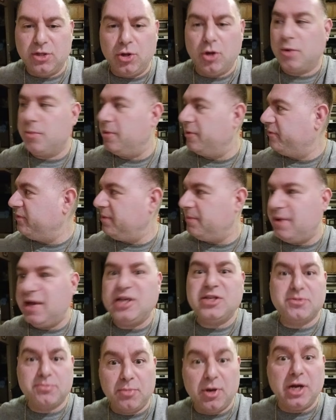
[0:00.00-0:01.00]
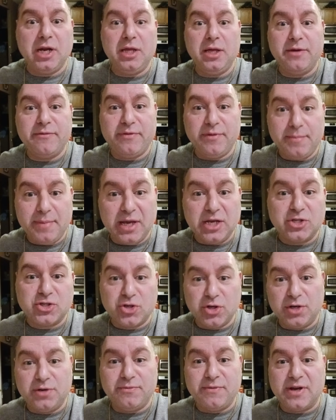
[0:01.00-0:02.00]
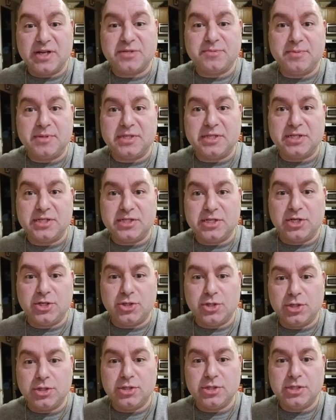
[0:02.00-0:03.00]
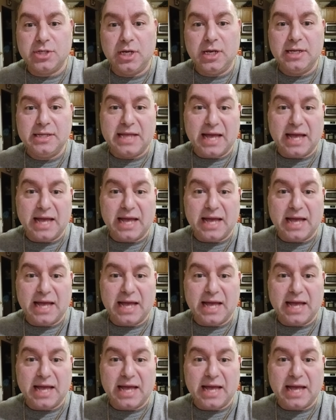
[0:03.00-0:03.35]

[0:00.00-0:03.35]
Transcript: look, if he makes money, if he makes good investment decisions,